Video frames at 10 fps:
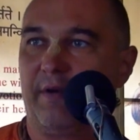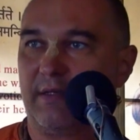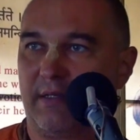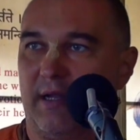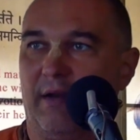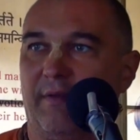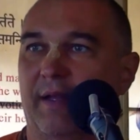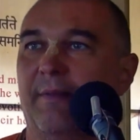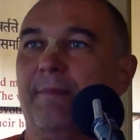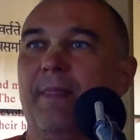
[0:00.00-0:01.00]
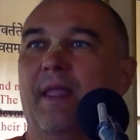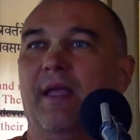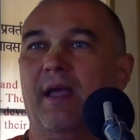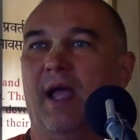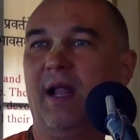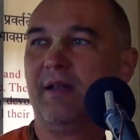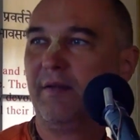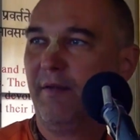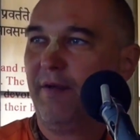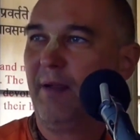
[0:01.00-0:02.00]
first are fed. And
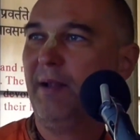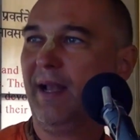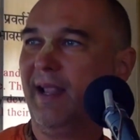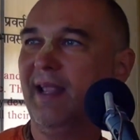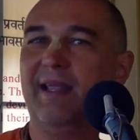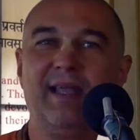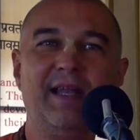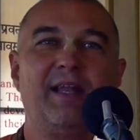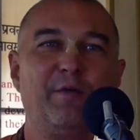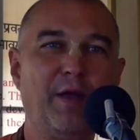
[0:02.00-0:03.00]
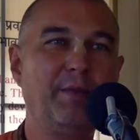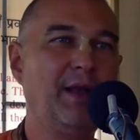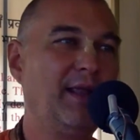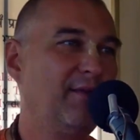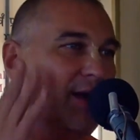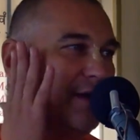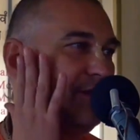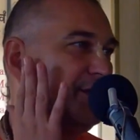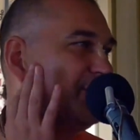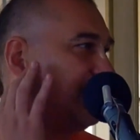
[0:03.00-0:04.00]
the family, inner family, wife and